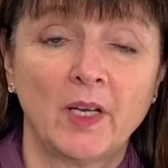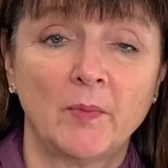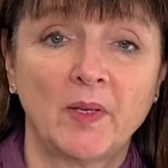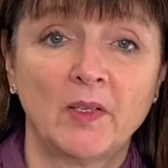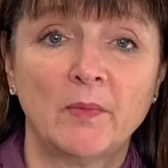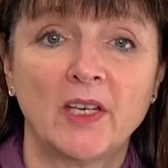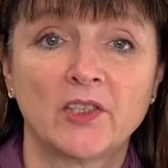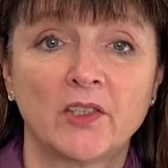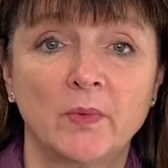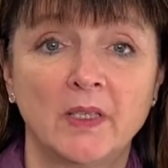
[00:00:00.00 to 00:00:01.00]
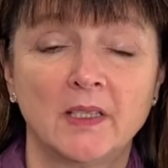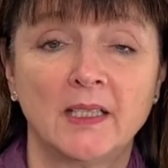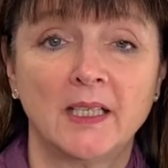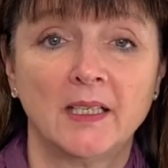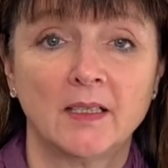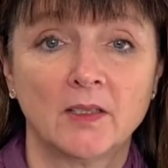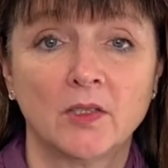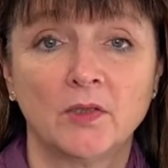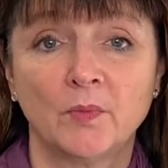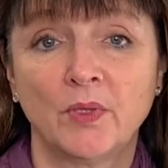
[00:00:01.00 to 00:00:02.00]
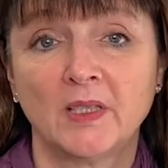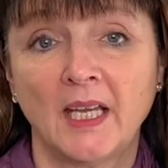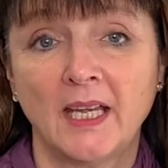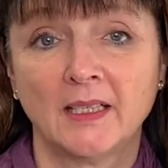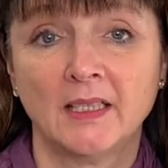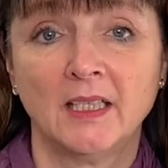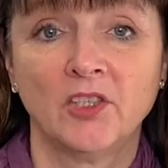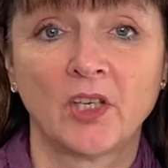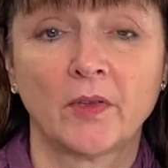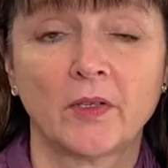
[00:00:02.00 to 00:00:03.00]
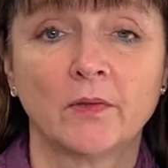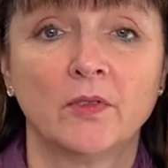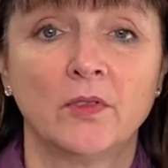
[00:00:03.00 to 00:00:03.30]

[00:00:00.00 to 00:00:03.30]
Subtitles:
about the measures we can take to protect each other.